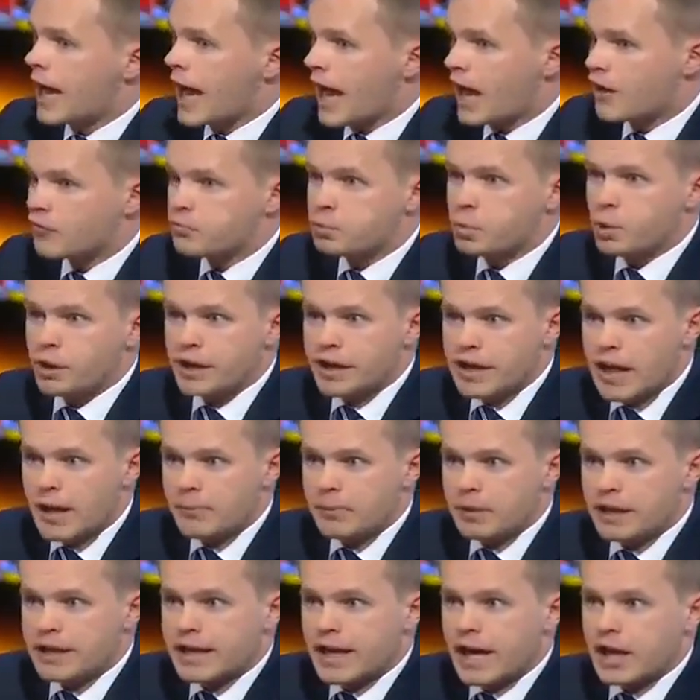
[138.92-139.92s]
have put in
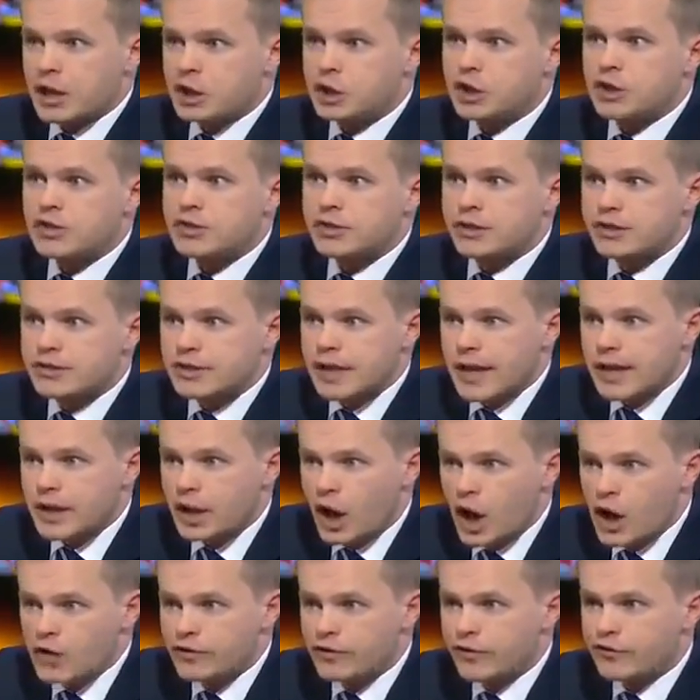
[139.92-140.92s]
applications to
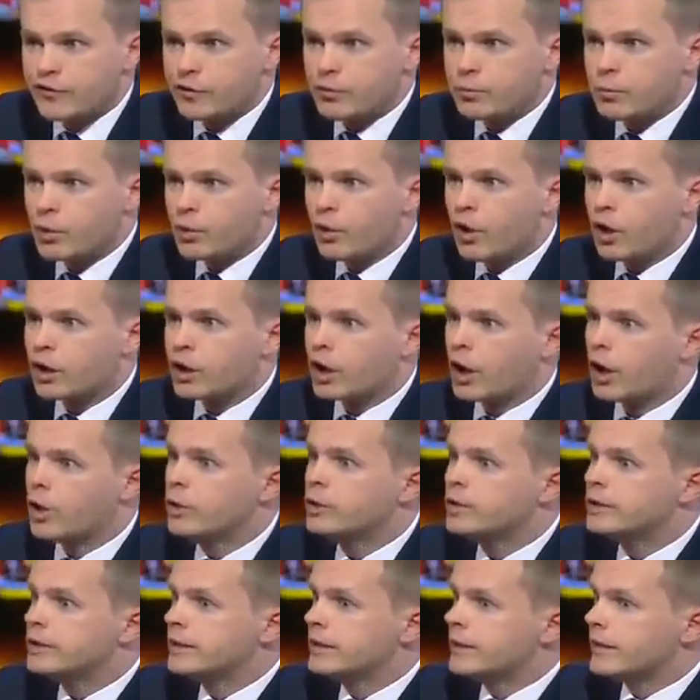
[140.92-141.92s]
take over from
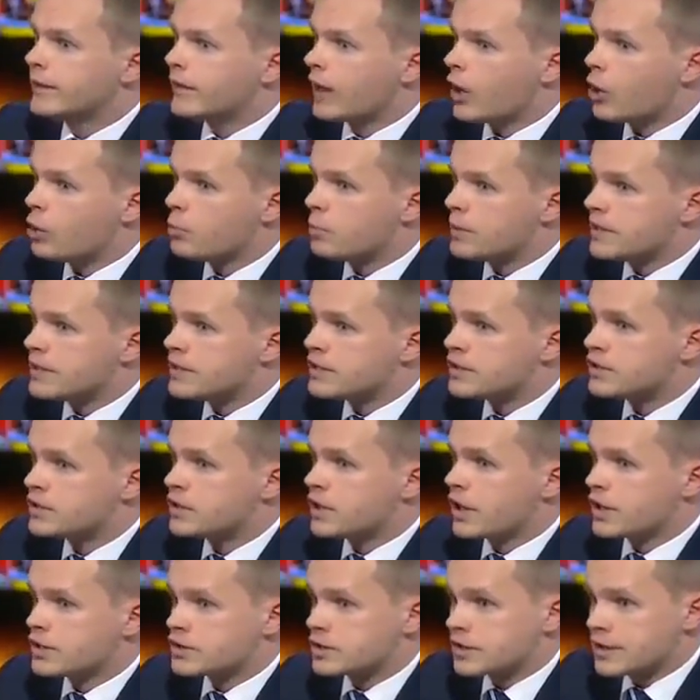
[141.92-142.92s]
Morocco. That will be
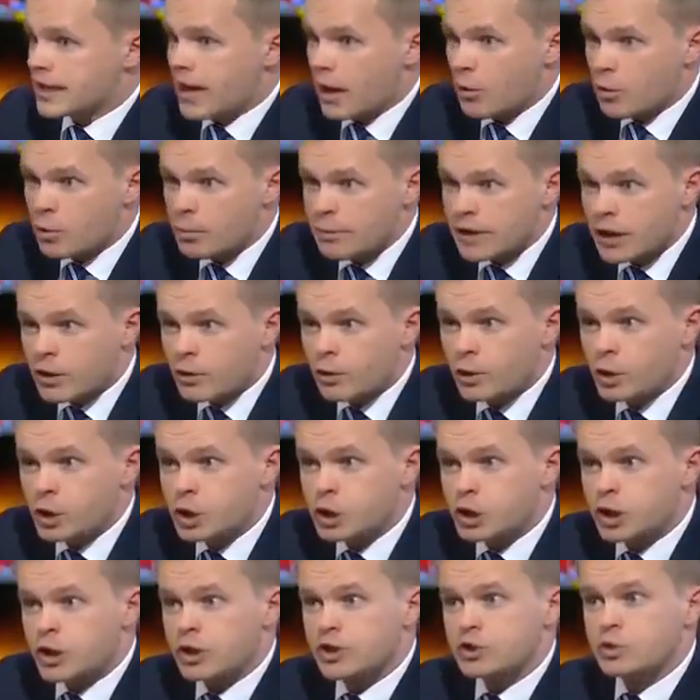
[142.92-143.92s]
discussed, and that will be
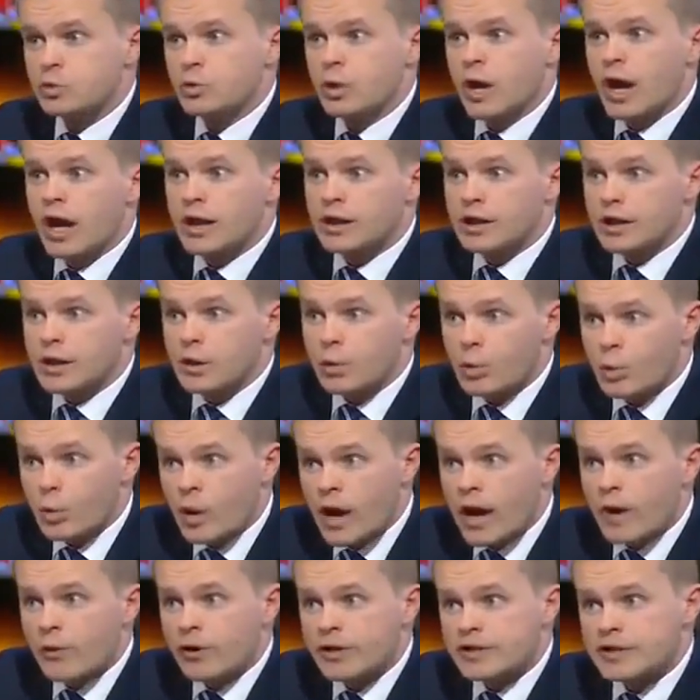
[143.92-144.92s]
crucial as well.
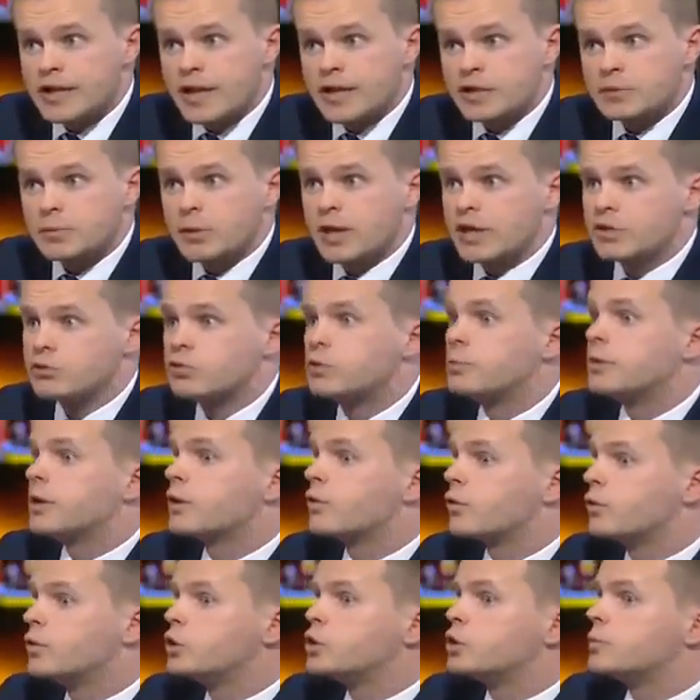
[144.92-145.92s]
Where it takes place will be
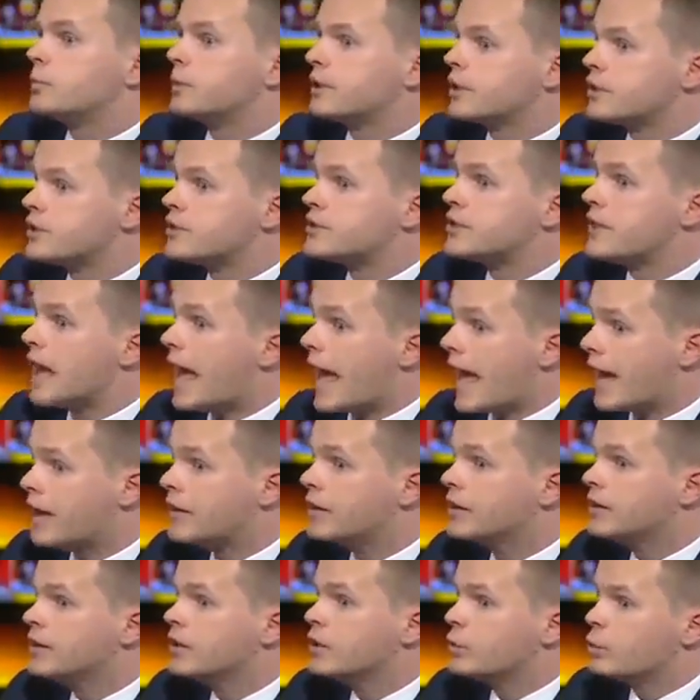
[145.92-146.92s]
crucial, because
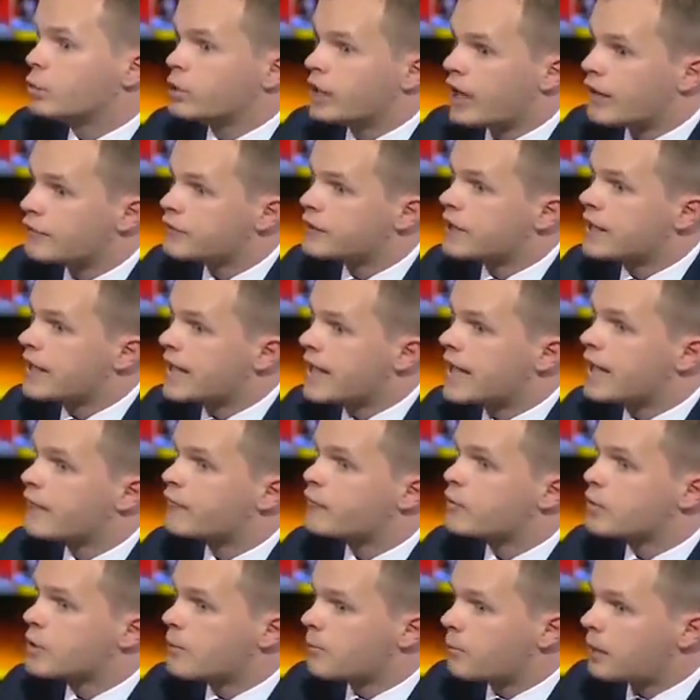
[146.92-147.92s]
then we'll have to hear
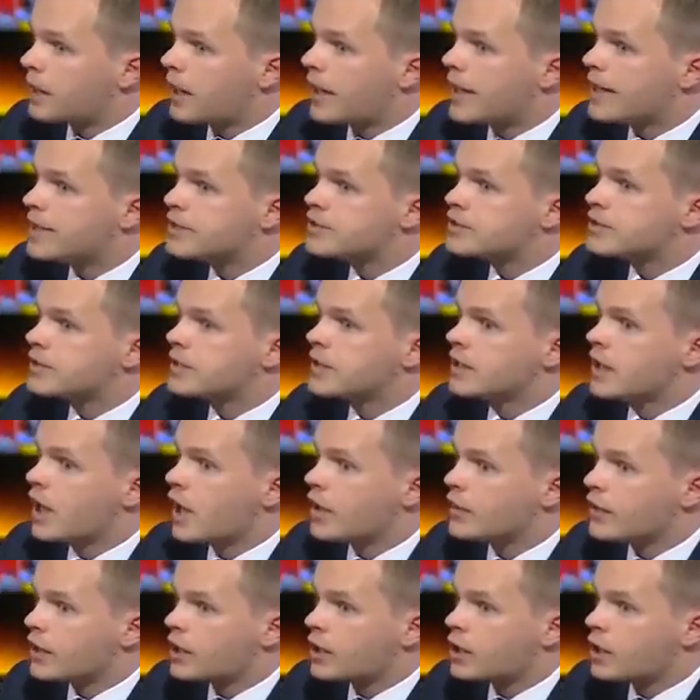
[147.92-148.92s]
from the players
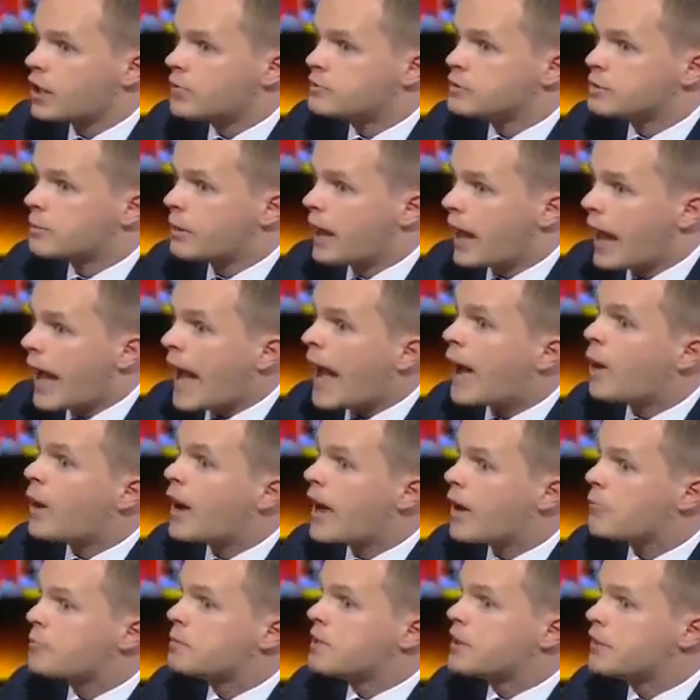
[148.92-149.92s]
and the clubs about how
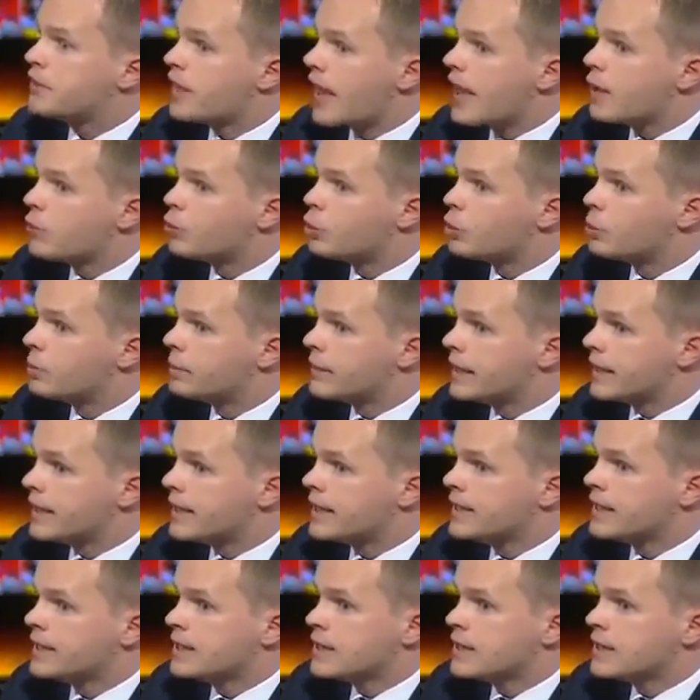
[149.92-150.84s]
happy they will be